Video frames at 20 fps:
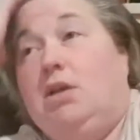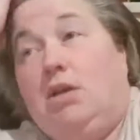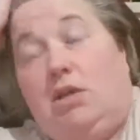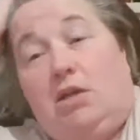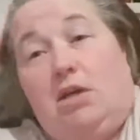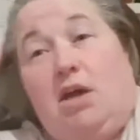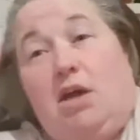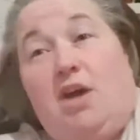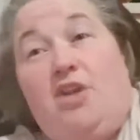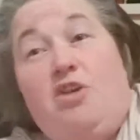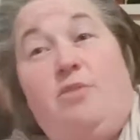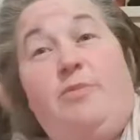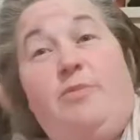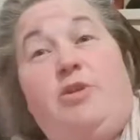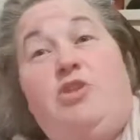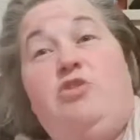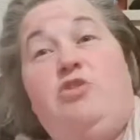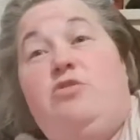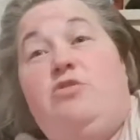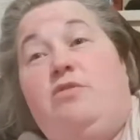I know I'm a
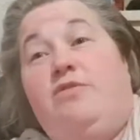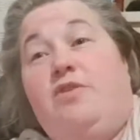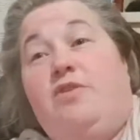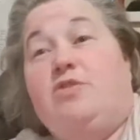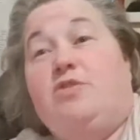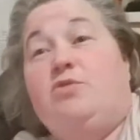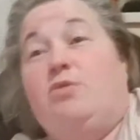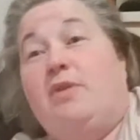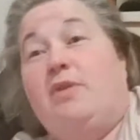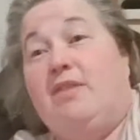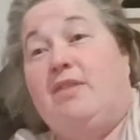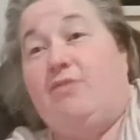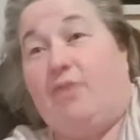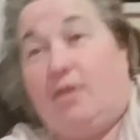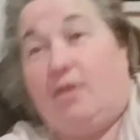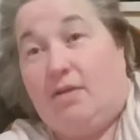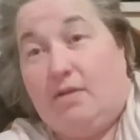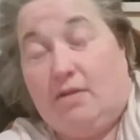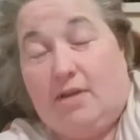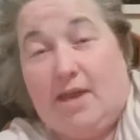universal giver.
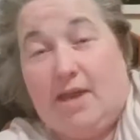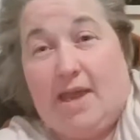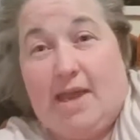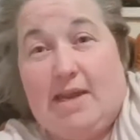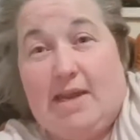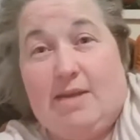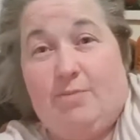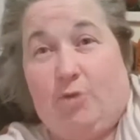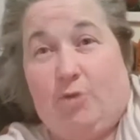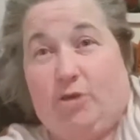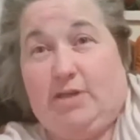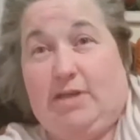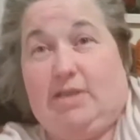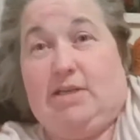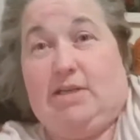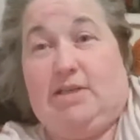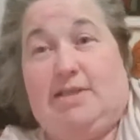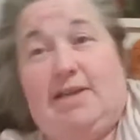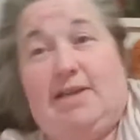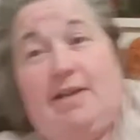
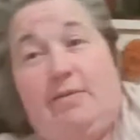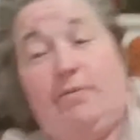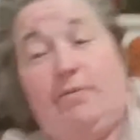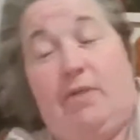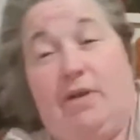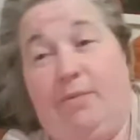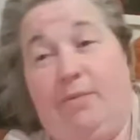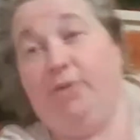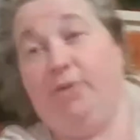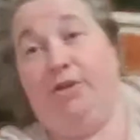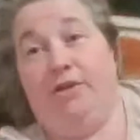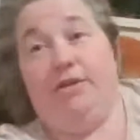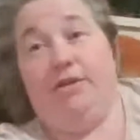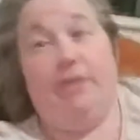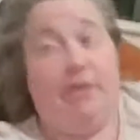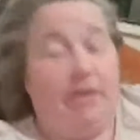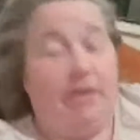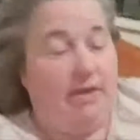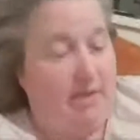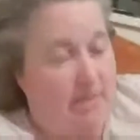Anybody can
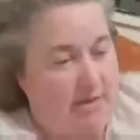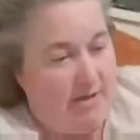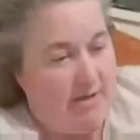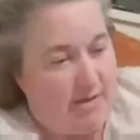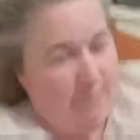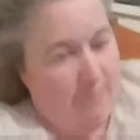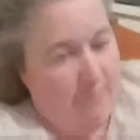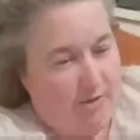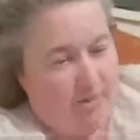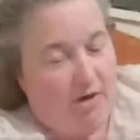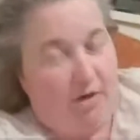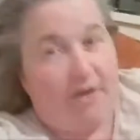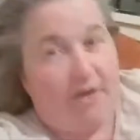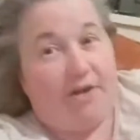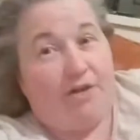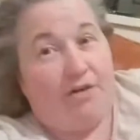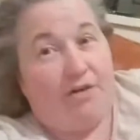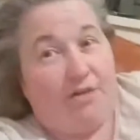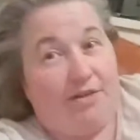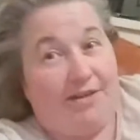take my
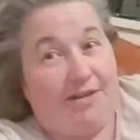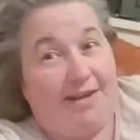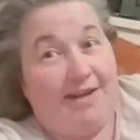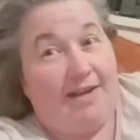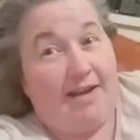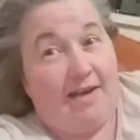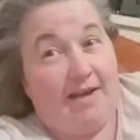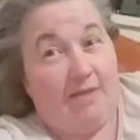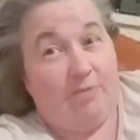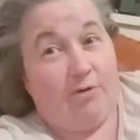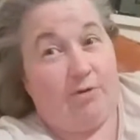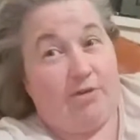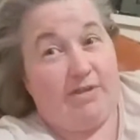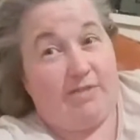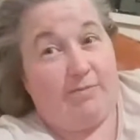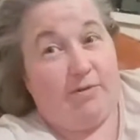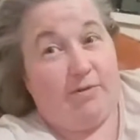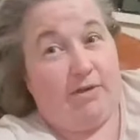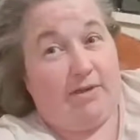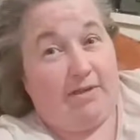blood, but I
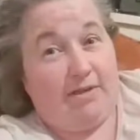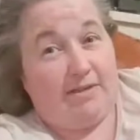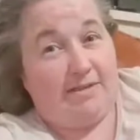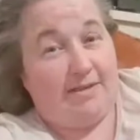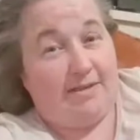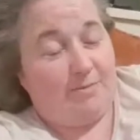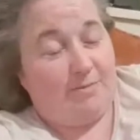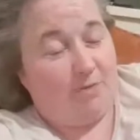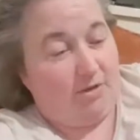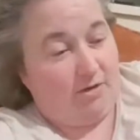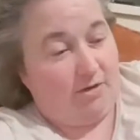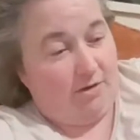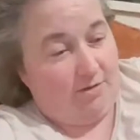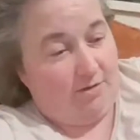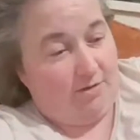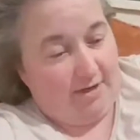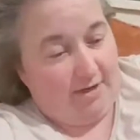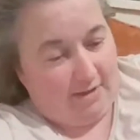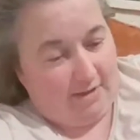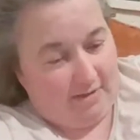can't take anybody's
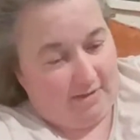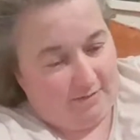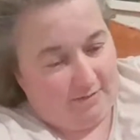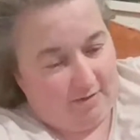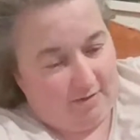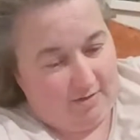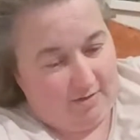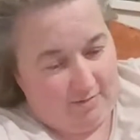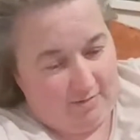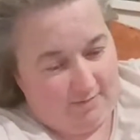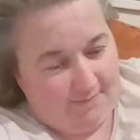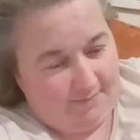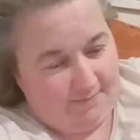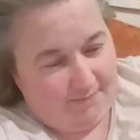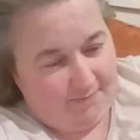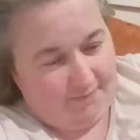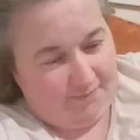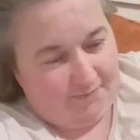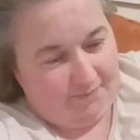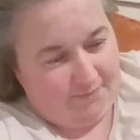blood except O
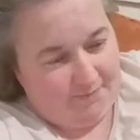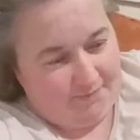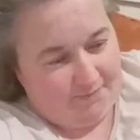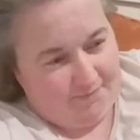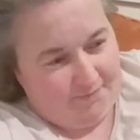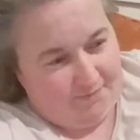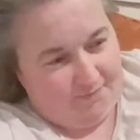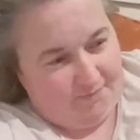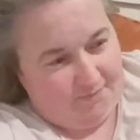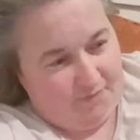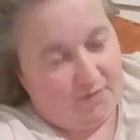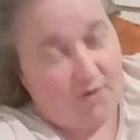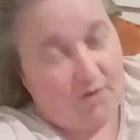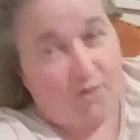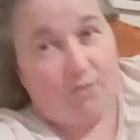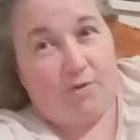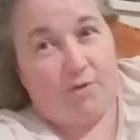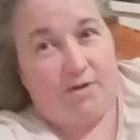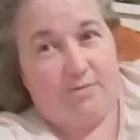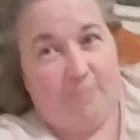negative.
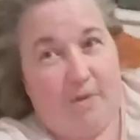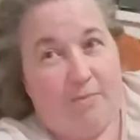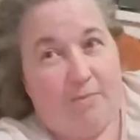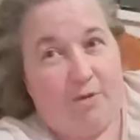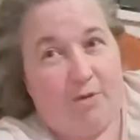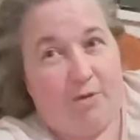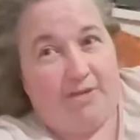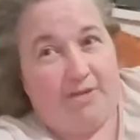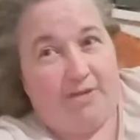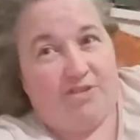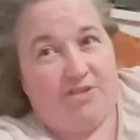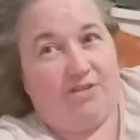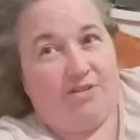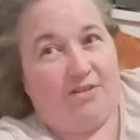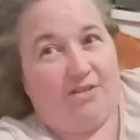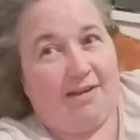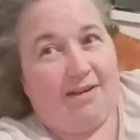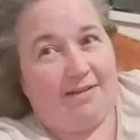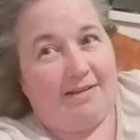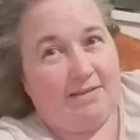
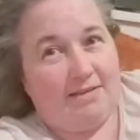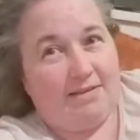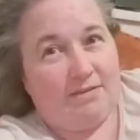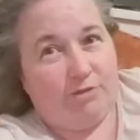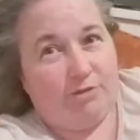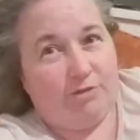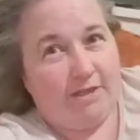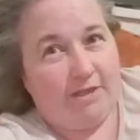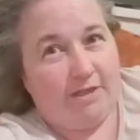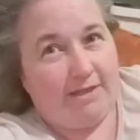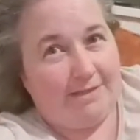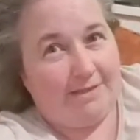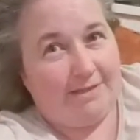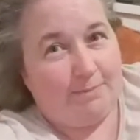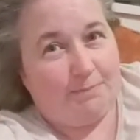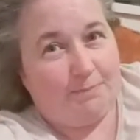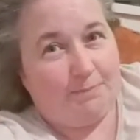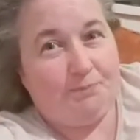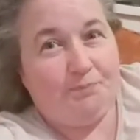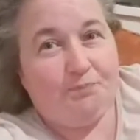Otherwise, my body just
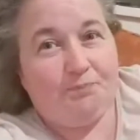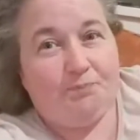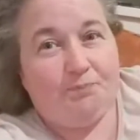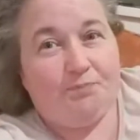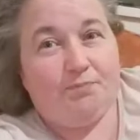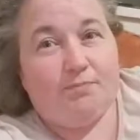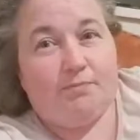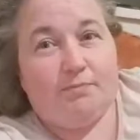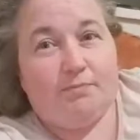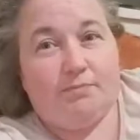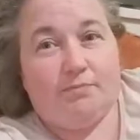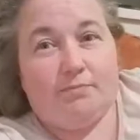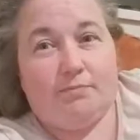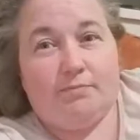attacks it and rejects it.